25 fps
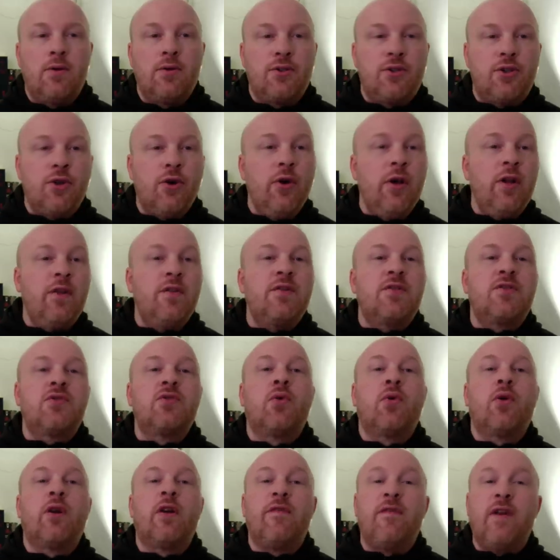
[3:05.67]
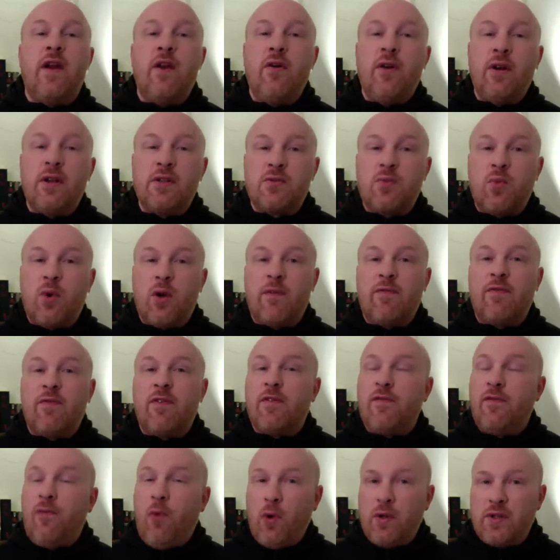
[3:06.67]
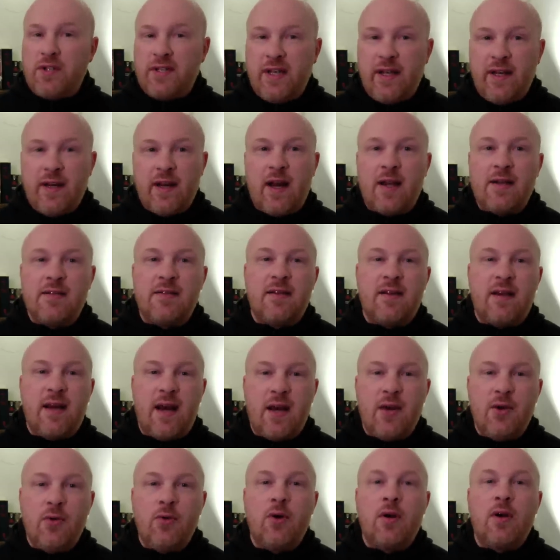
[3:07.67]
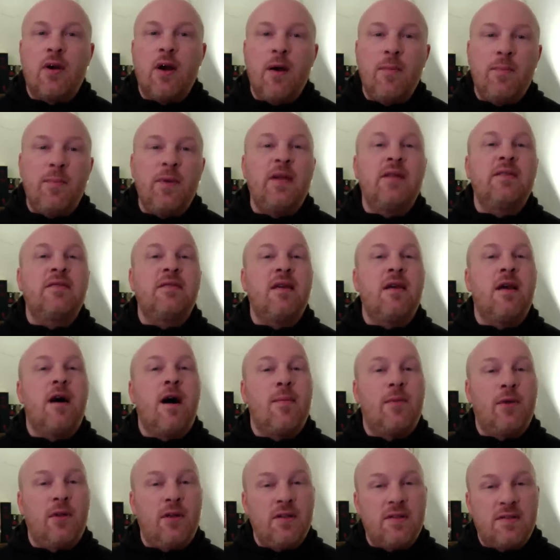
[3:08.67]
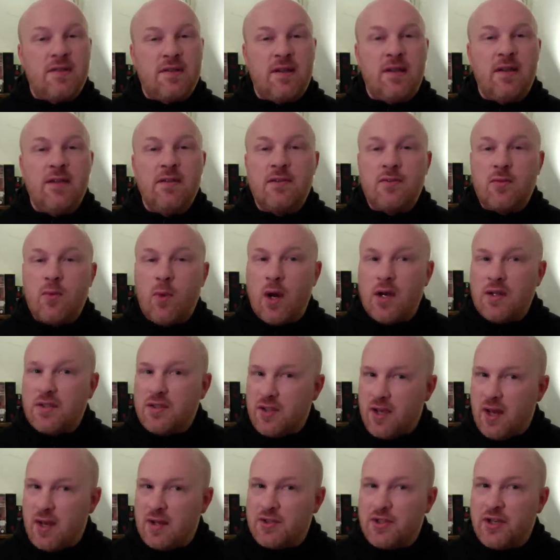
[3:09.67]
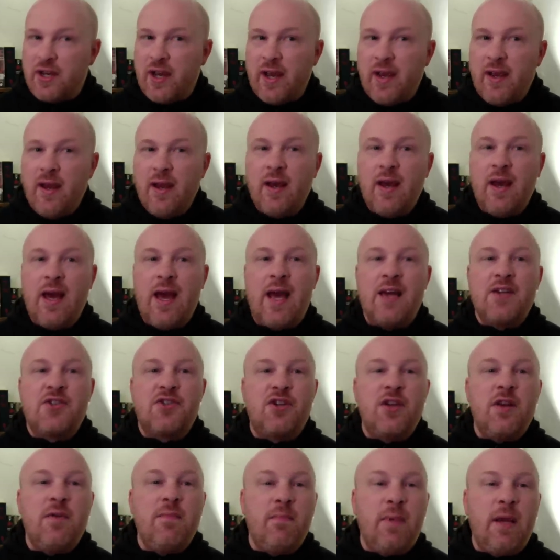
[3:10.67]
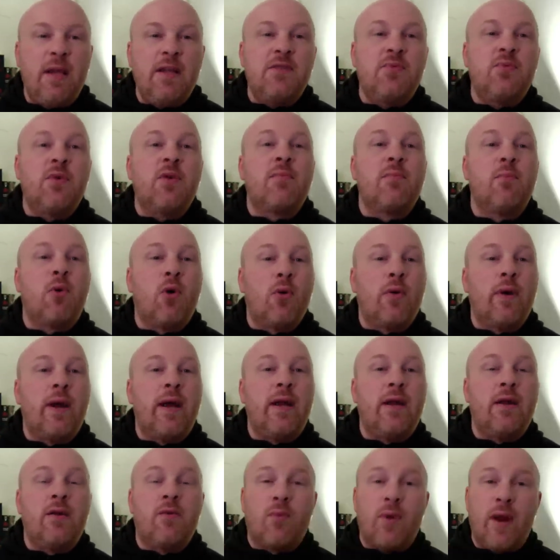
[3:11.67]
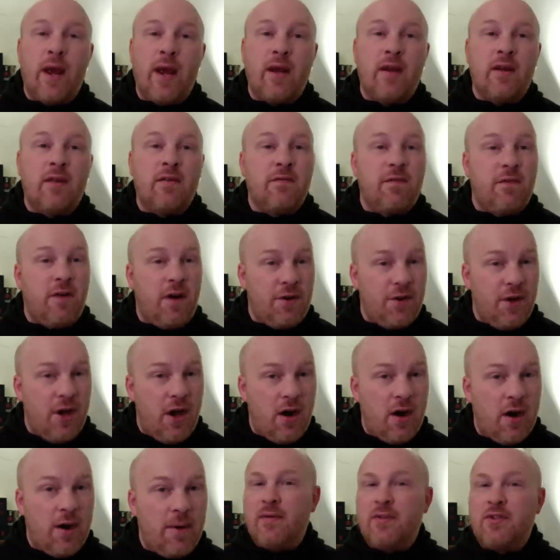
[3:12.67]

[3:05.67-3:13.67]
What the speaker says: During the story, Verin is one of the 14 Aes Sedai who accompanies the Amerlin Seat, Swan Sanche, as she meets with Moraine and Rand in Faldara.